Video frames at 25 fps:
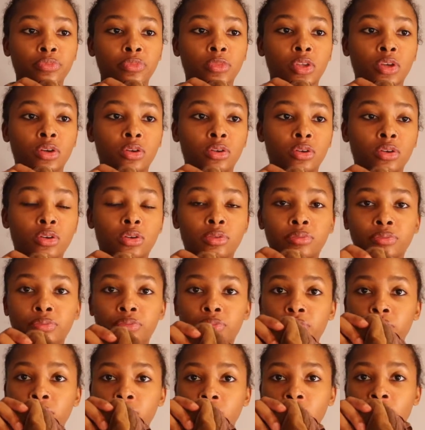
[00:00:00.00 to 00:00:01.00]
hold on,
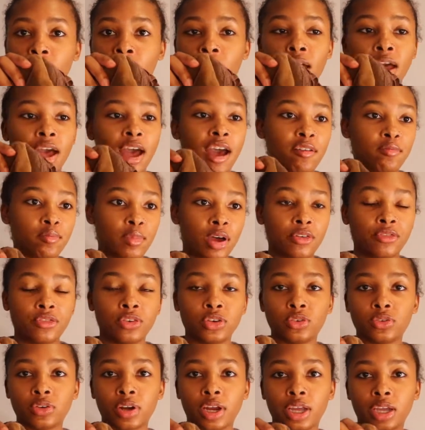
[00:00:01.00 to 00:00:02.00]
I have my
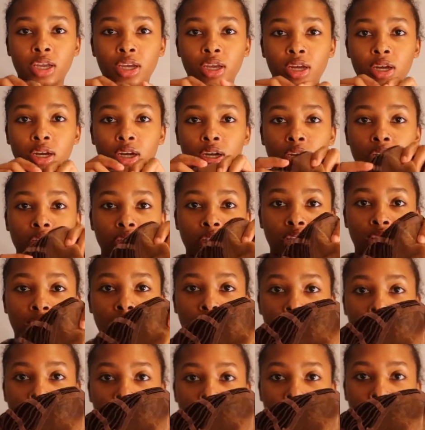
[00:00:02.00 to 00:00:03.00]
phone right here because I
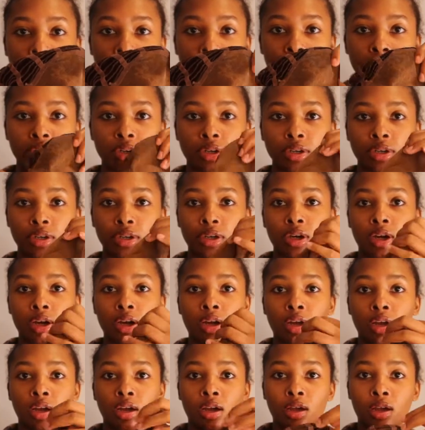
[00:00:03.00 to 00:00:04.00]
don't have a mirror,
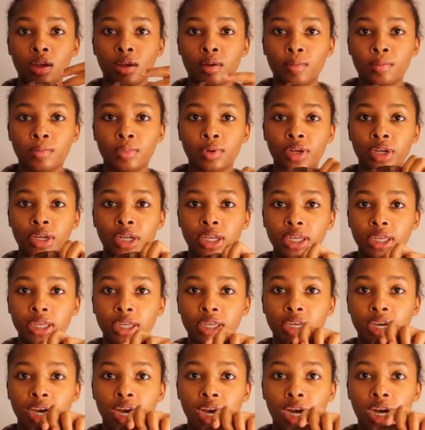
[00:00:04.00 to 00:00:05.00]
but
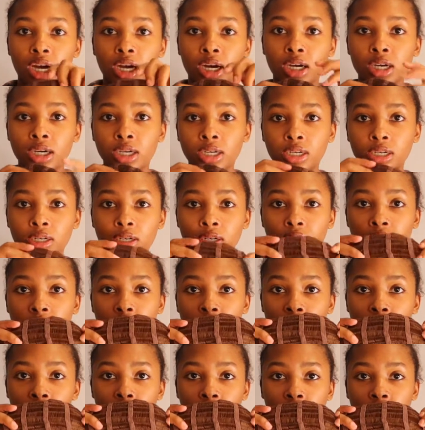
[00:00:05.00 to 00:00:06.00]
yeah,
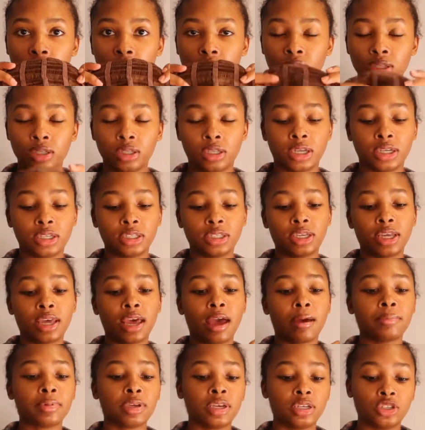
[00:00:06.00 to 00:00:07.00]
that's the
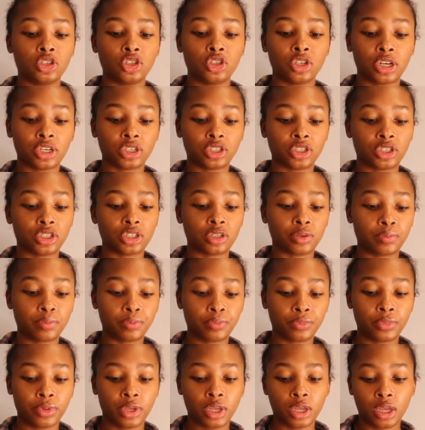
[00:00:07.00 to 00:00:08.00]
cap construction.
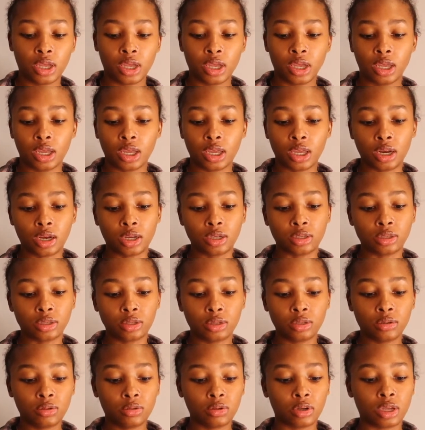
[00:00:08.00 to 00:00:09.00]
Get
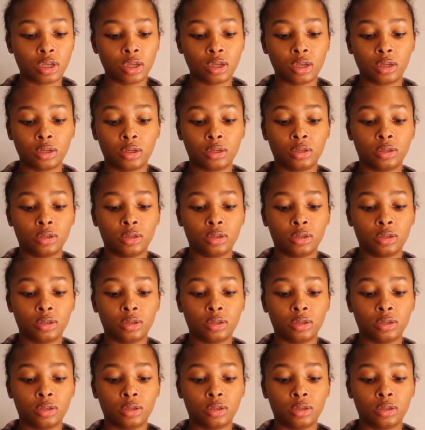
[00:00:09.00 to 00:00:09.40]
into it.